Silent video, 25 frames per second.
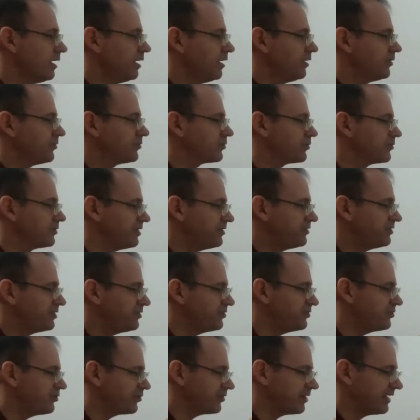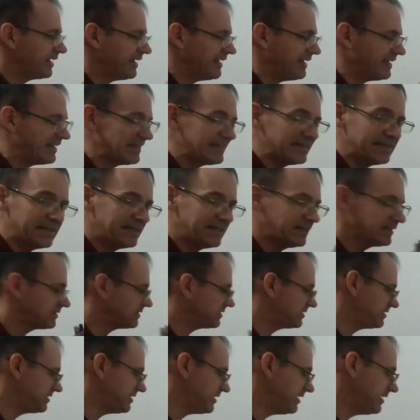So this is your
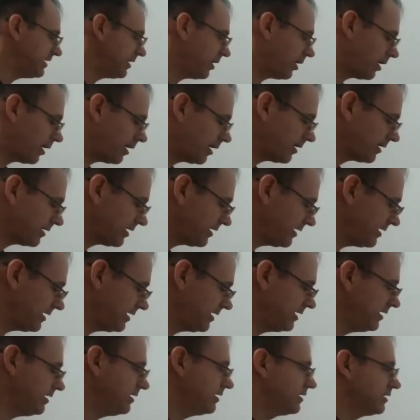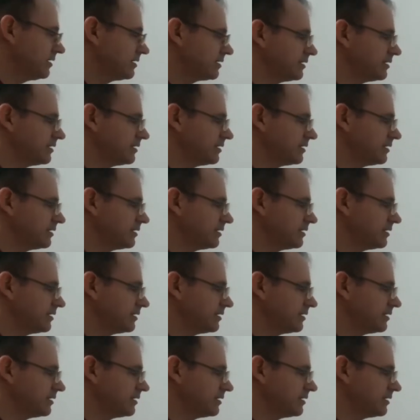NCR key.